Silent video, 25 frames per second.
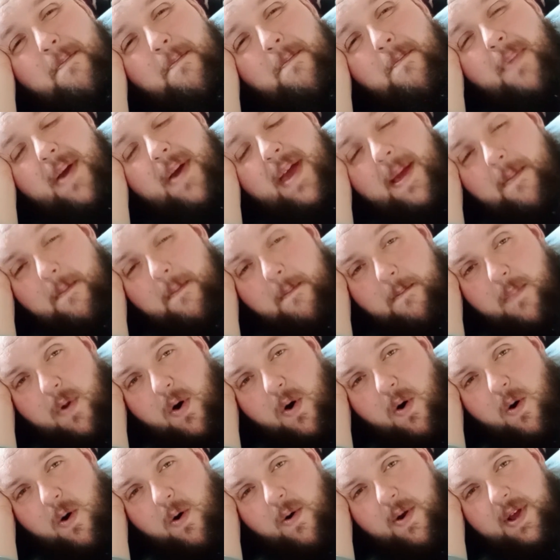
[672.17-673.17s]
bit
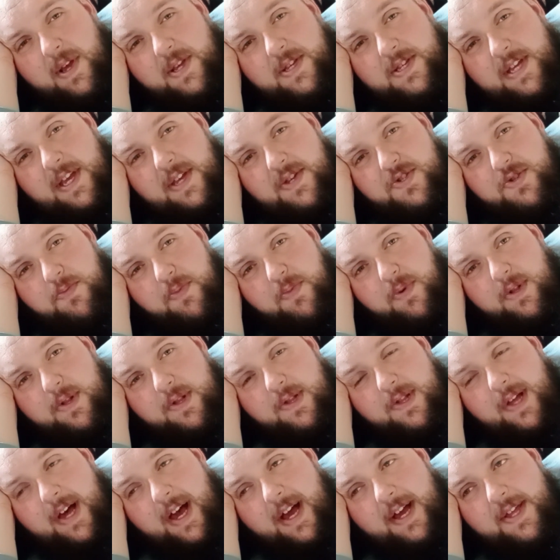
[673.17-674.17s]
more
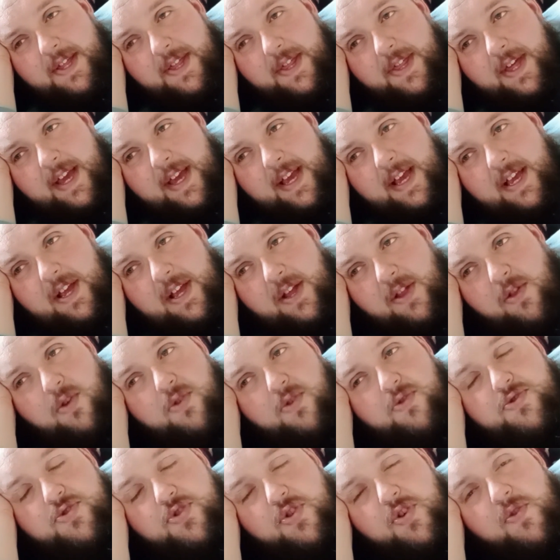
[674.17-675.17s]
accessible, I think. You're
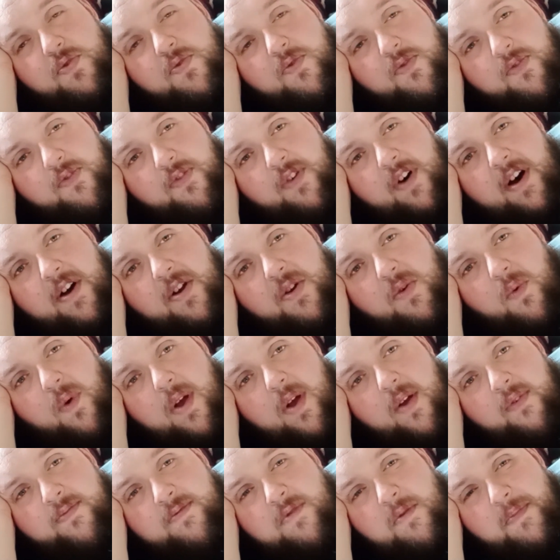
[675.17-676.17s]
not too far
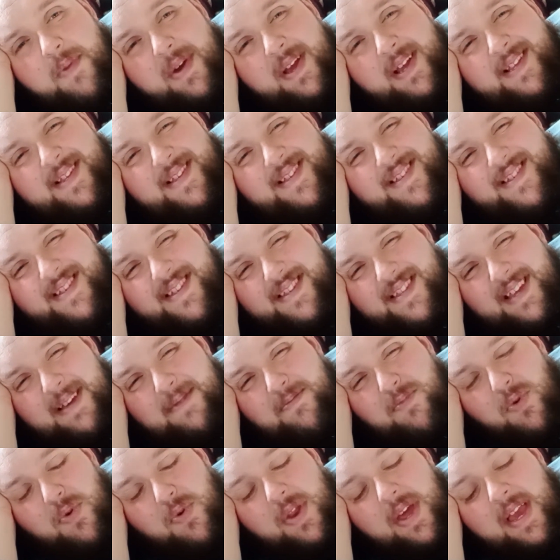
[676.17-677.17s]
away from it being silly
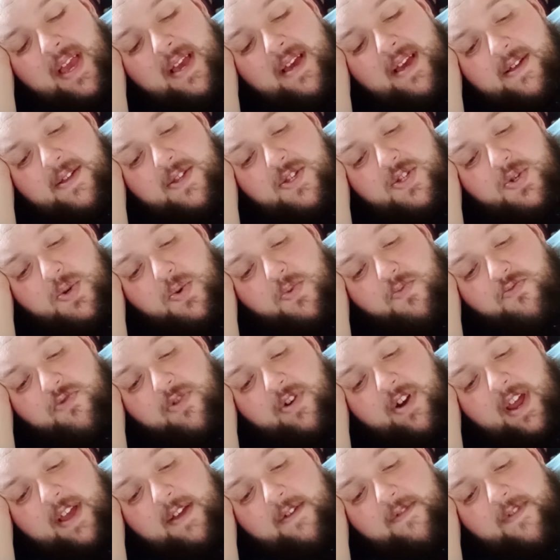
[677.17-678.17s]
money.
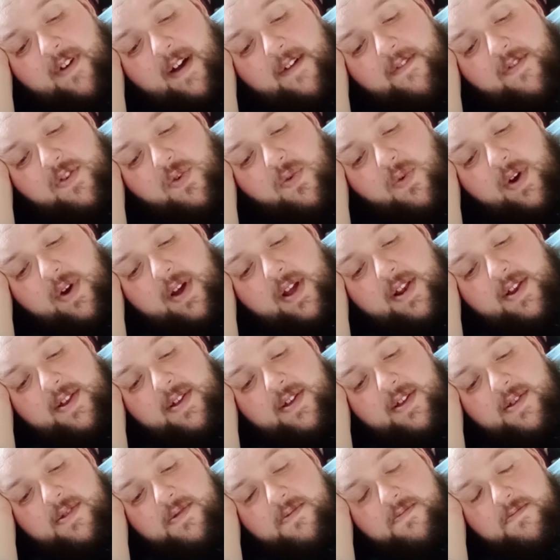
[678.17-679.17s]
285 quid,
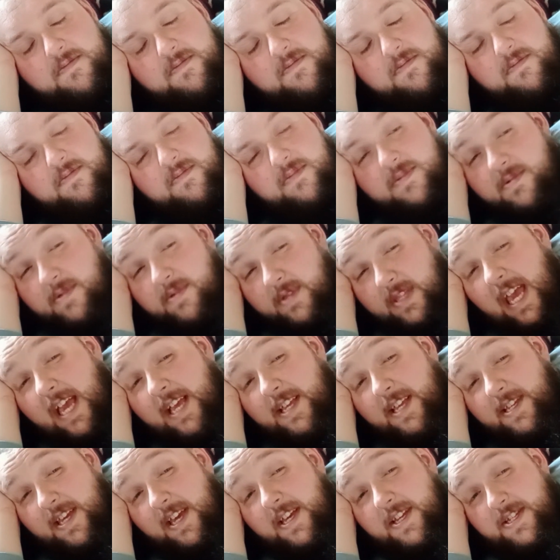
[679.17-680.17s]

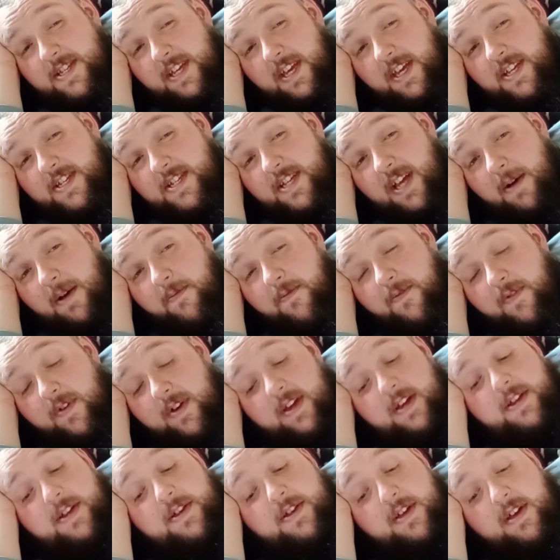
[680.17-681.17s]
DCC sound
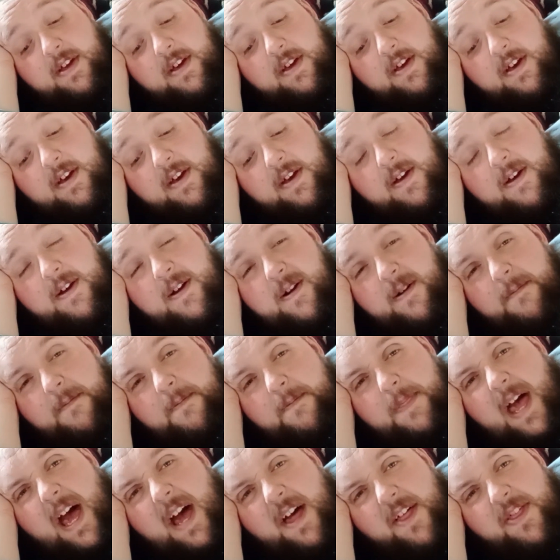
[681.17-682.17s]
fitted,
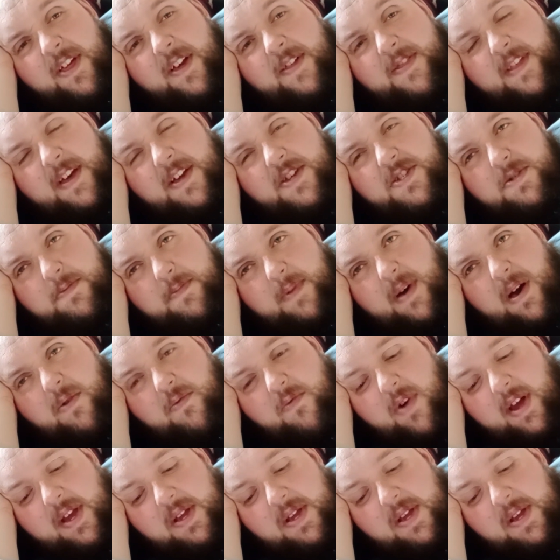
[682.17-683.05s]
I think that's about right.